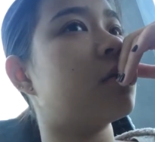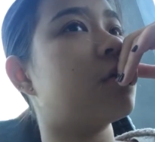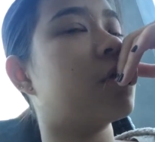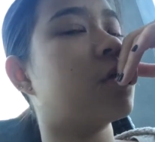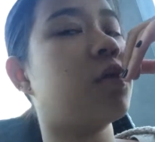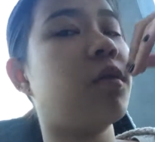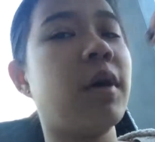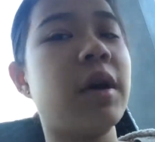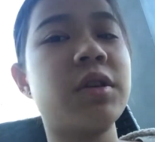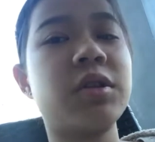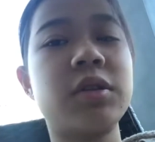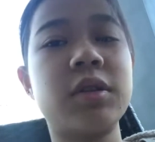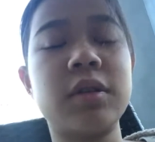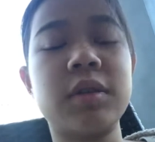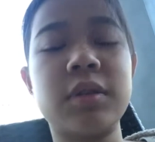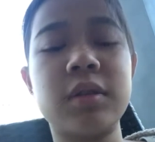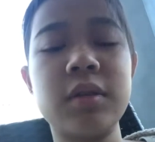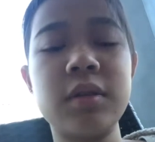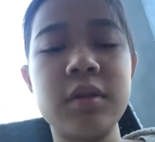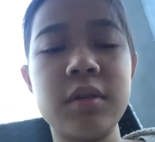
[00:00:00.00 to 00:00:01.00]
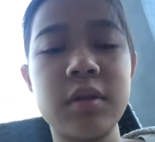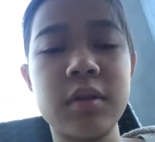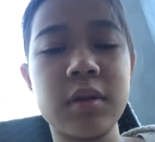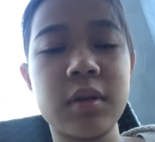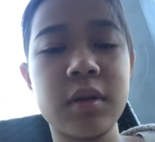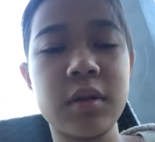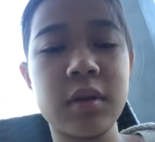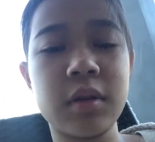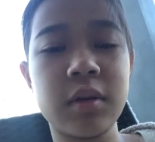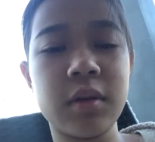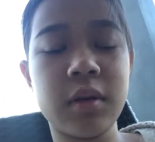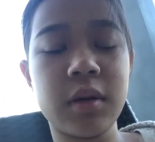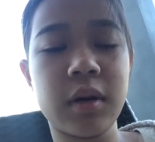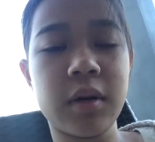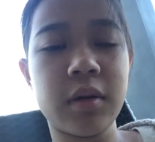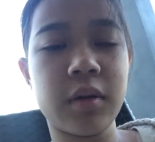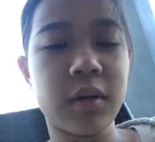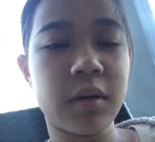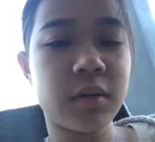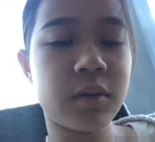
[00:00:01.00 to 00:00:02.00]
question
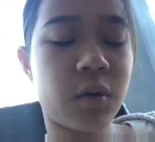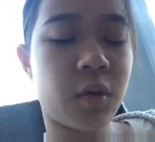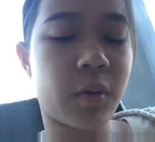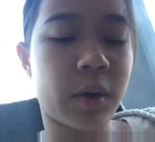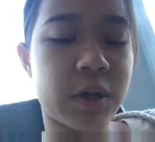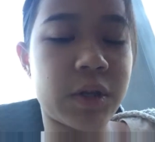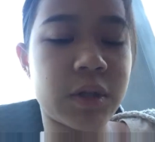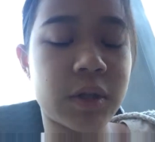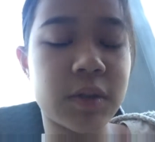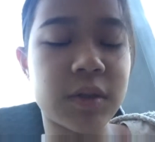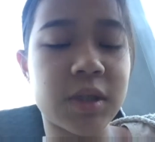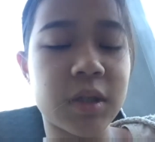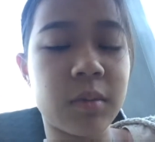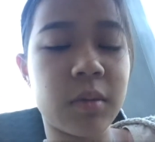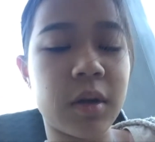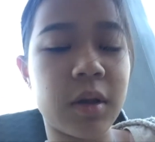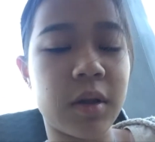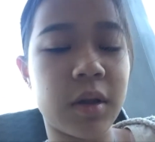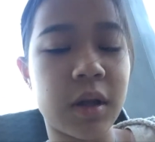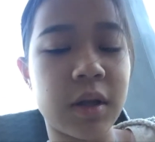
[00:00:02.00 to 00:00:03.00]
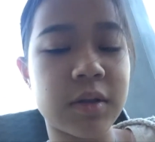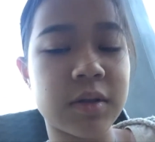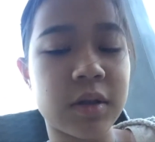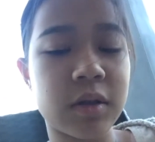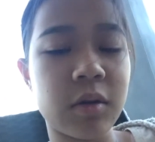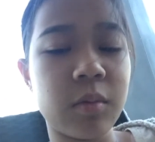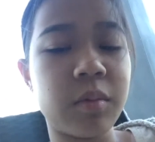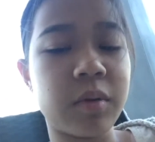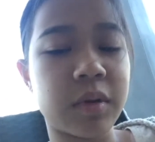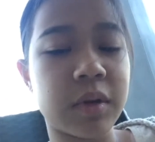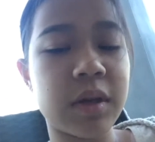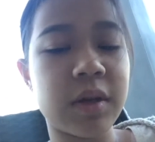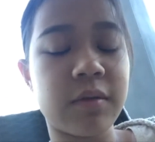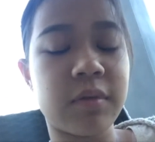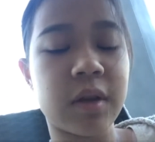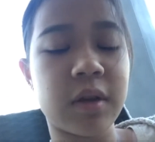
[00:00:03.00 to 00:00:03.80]
some of the things that you believe